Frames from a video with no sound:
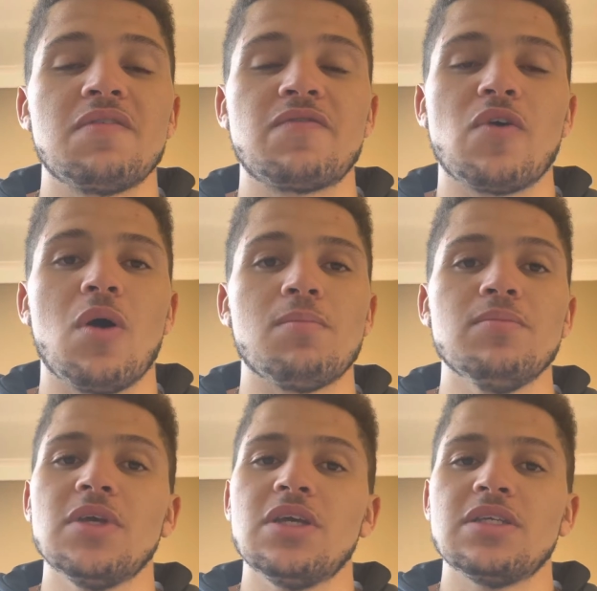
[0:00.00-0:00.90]

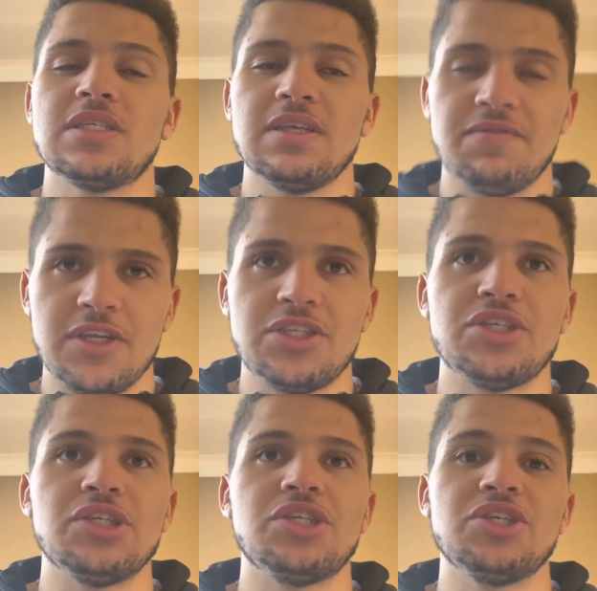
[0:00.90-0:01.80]
from
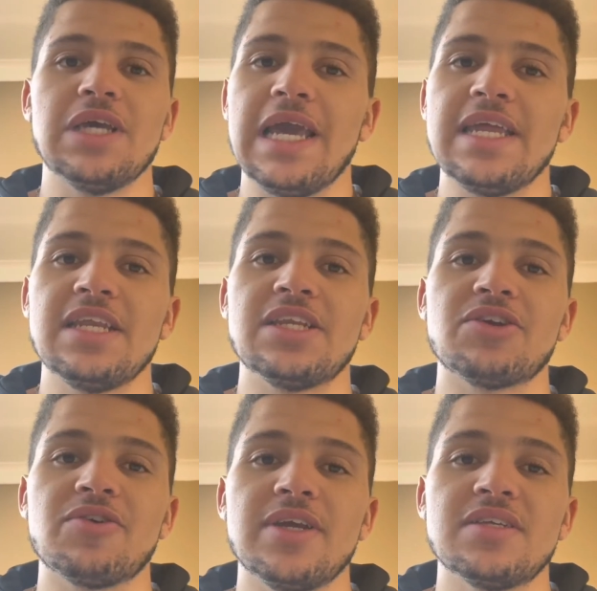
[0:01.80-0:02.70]
72 to 80
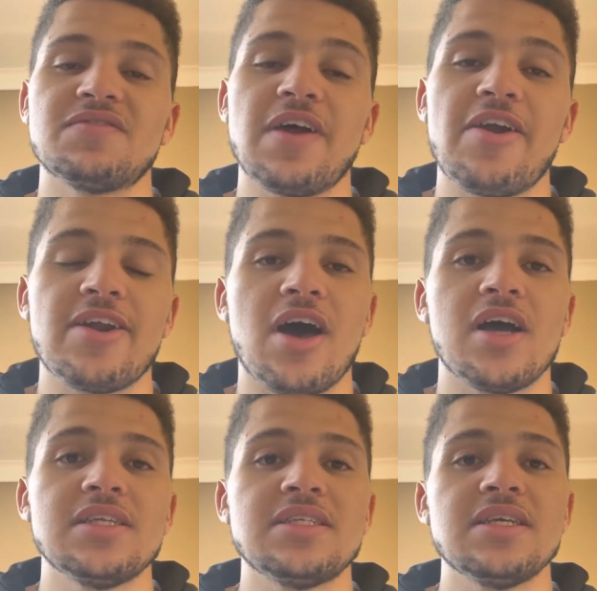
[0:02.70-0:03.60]
degrees
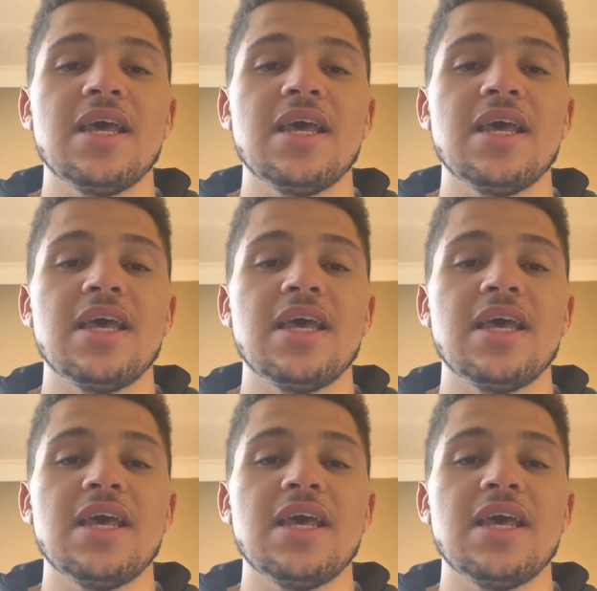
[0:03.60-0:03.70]
Fahrenheit,